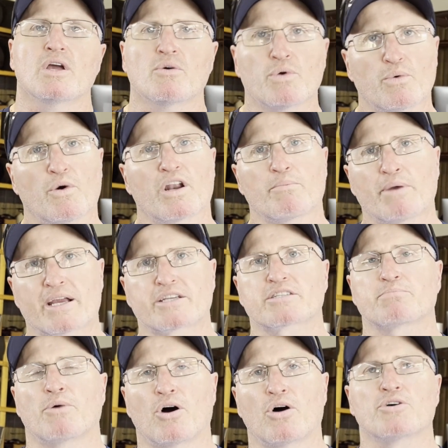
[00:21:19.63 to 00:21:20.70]
we want to make
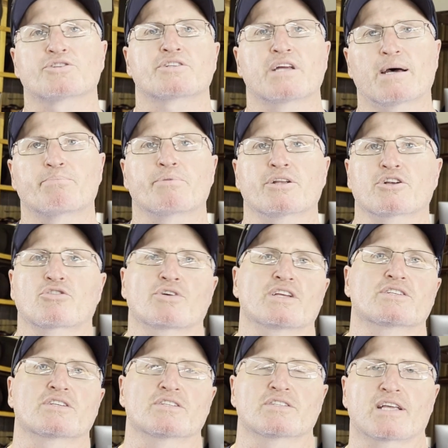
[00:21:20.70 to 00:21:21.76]
small step
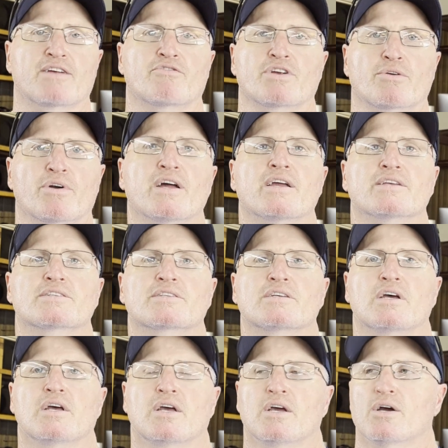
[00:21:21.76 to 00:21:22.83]
increases every race,
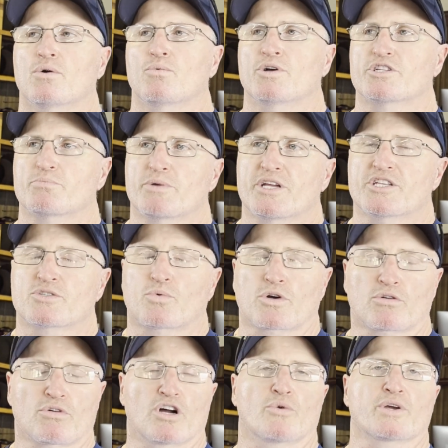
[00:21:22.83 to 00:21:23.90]
which means we're
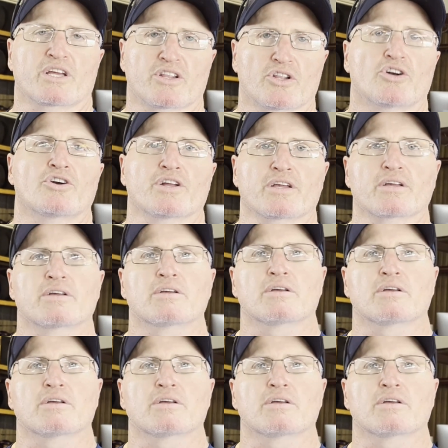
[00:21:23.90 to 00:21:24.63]
growing and learning.